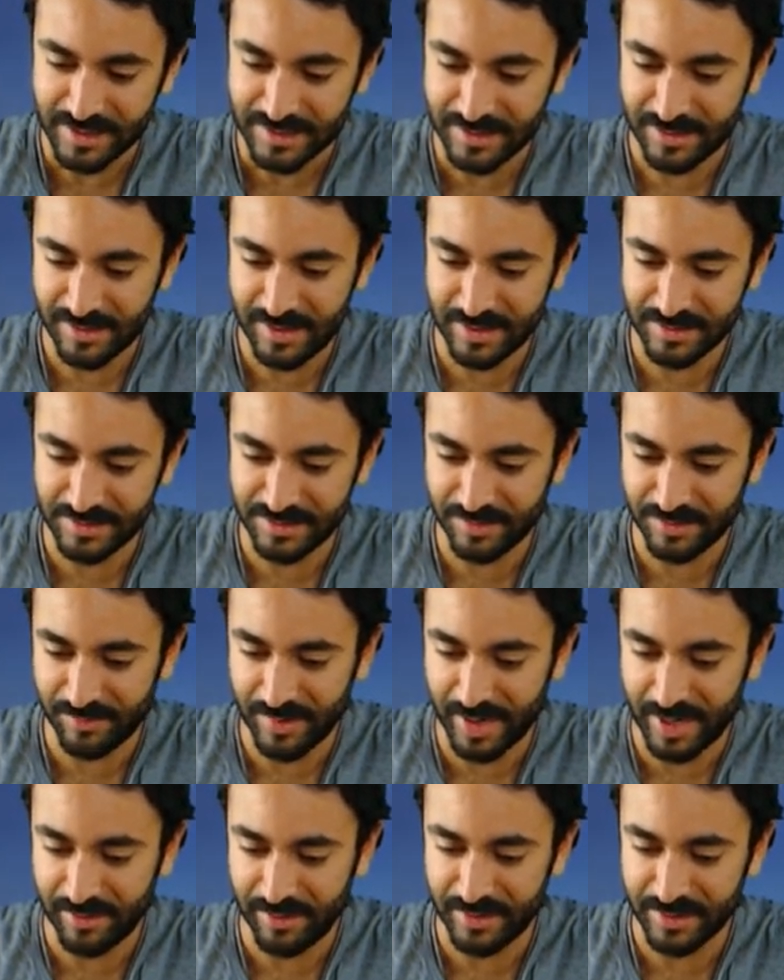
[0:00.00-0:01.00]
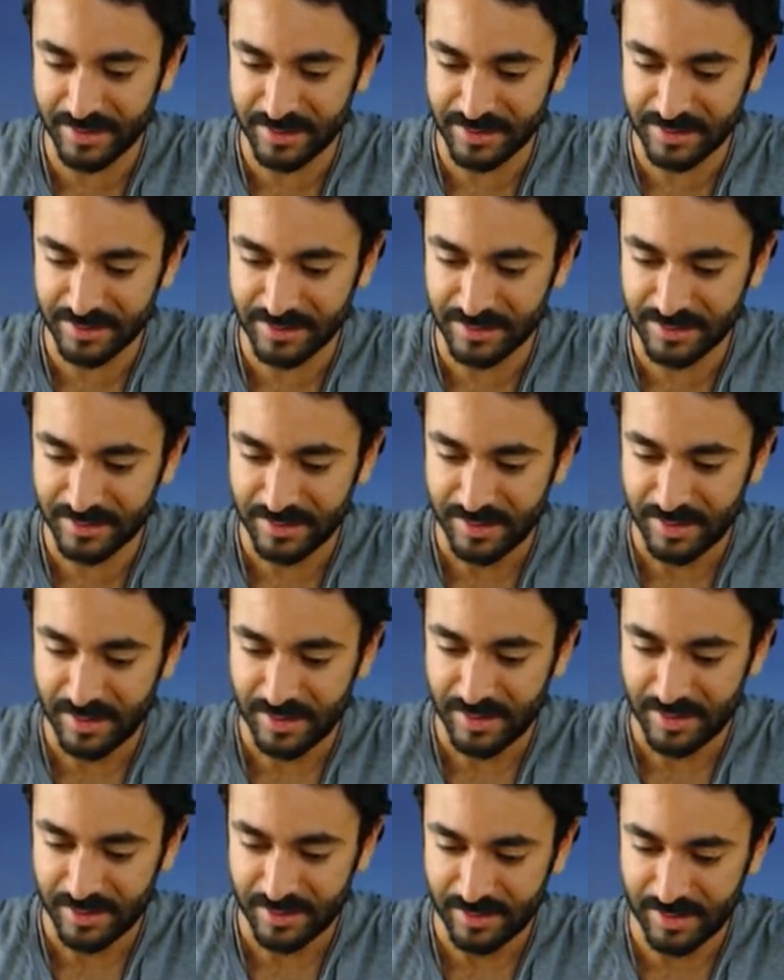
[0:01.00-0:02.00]
All right. So there are some
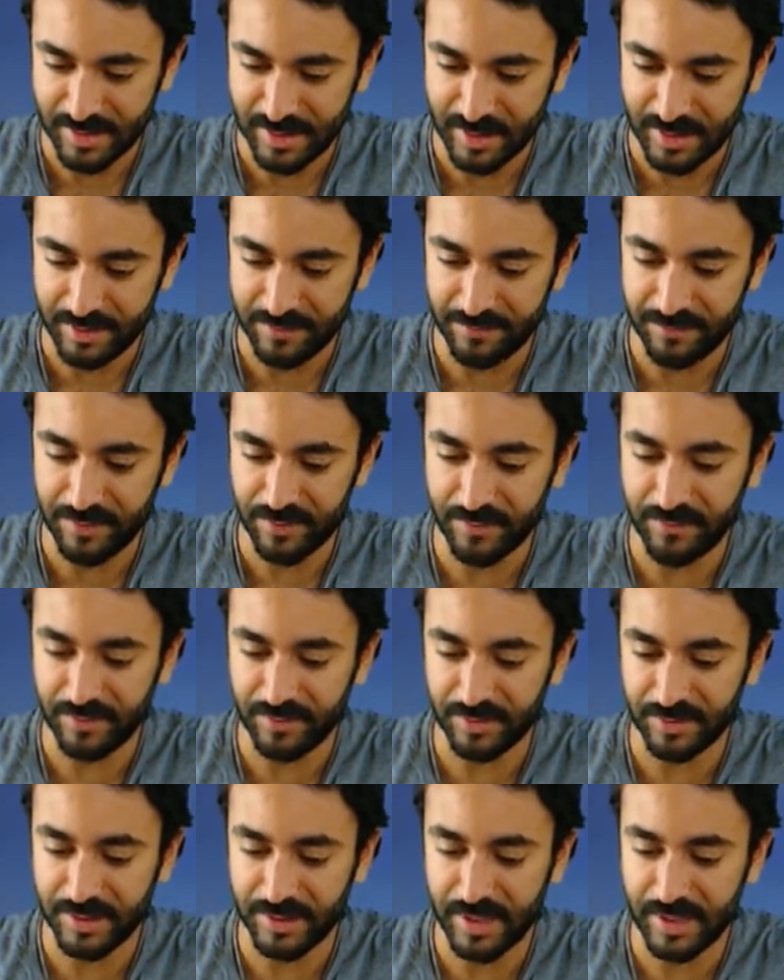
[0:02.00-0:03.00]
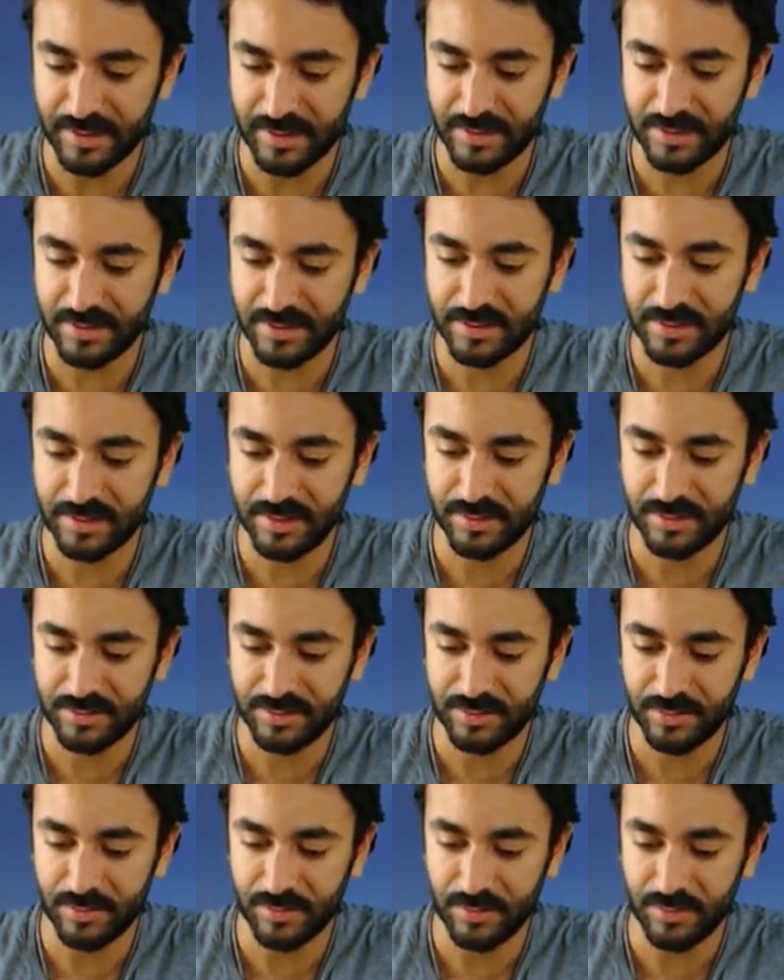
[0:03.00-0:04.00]
areas that if you
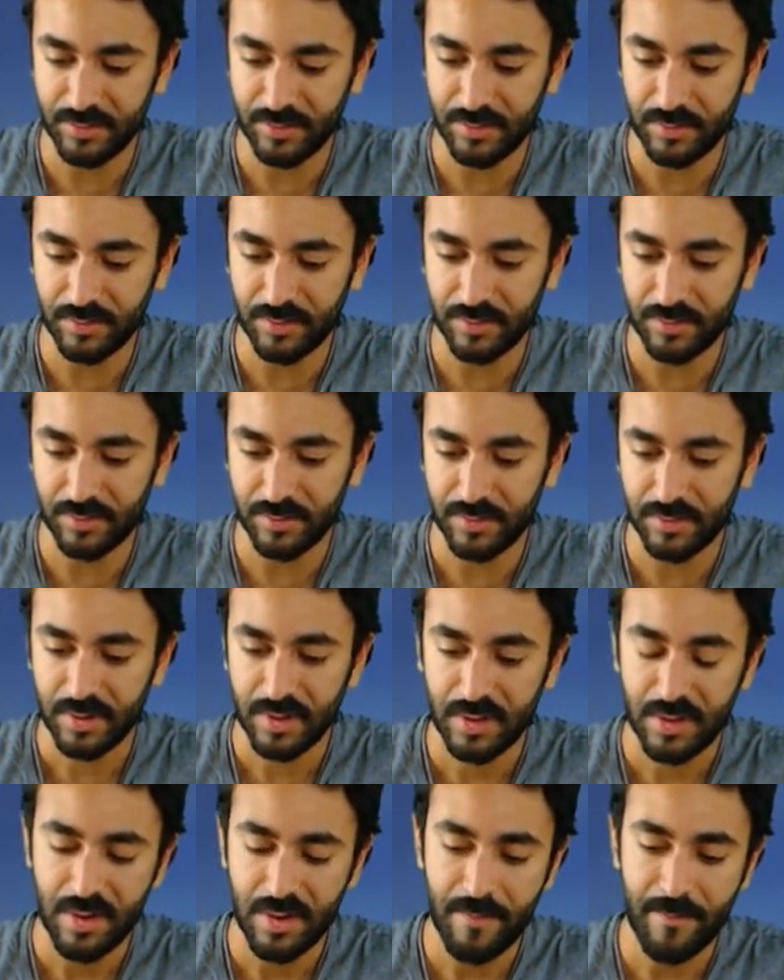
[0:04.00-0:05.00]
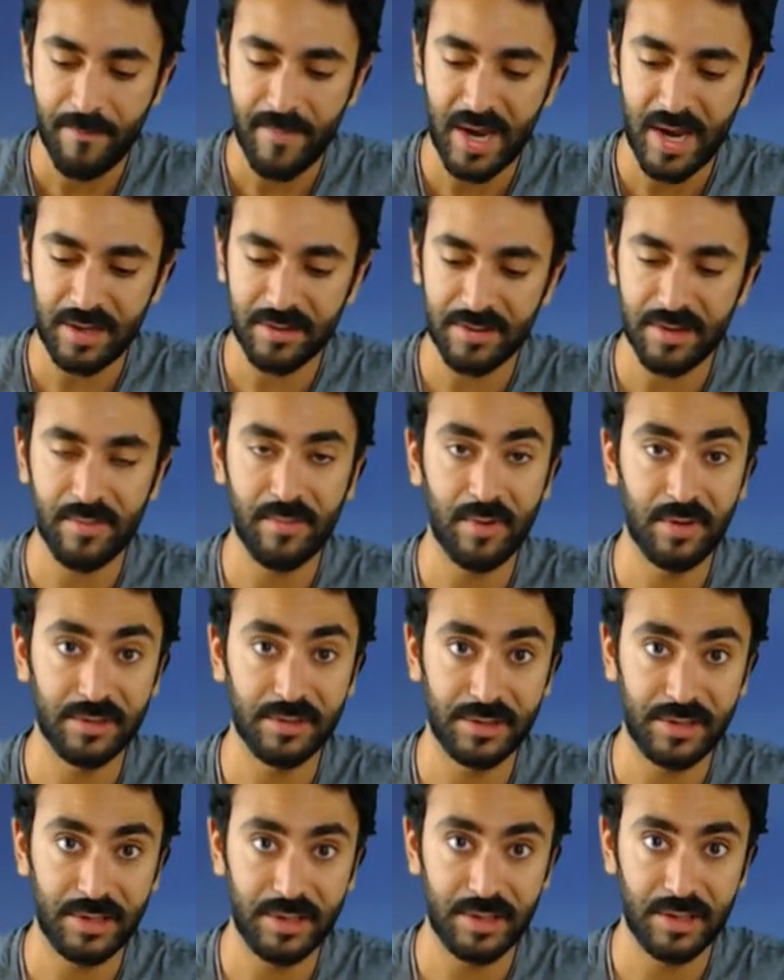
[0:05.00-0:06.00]
forgot to
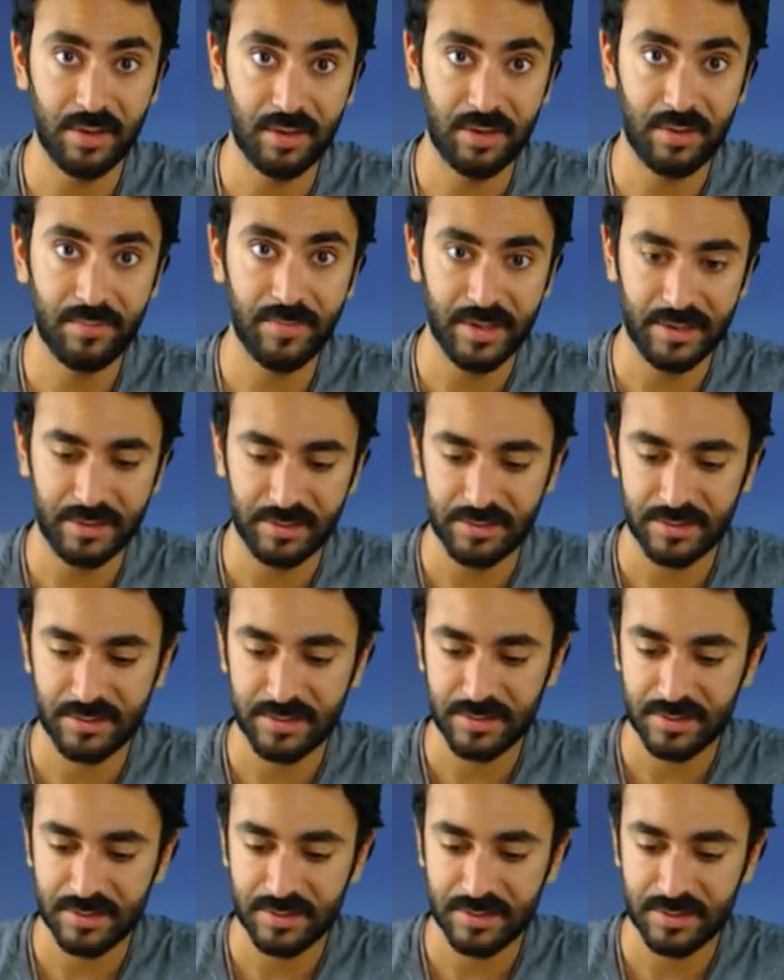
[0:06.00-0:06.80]
make them on the